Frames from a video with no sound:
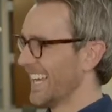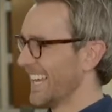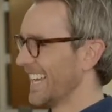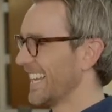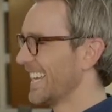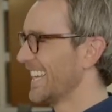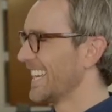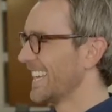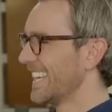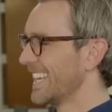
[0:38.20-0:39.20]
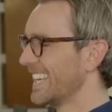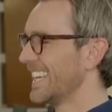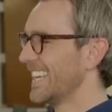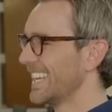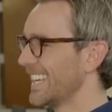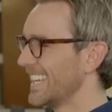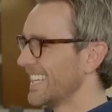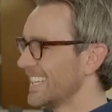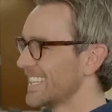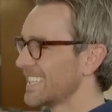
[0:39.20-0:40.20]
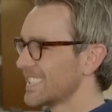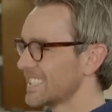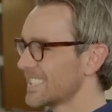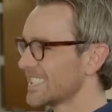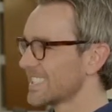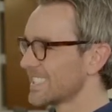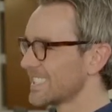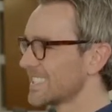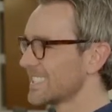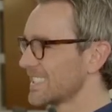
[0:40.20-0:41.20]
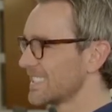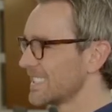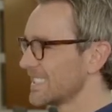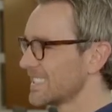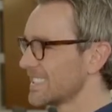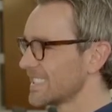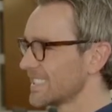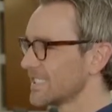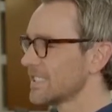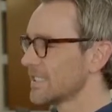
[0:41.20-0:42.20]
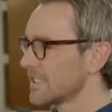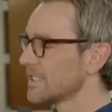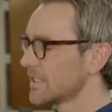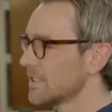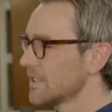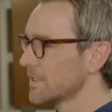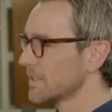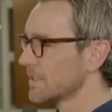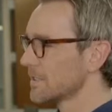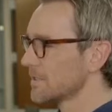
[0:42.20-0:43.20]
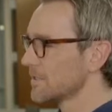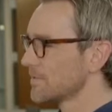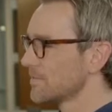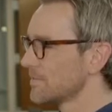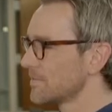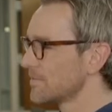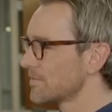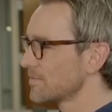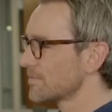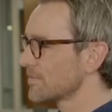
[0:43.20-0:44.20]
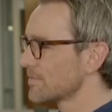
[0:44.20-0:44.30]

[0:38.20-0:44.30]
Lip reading: This person isn't speaking.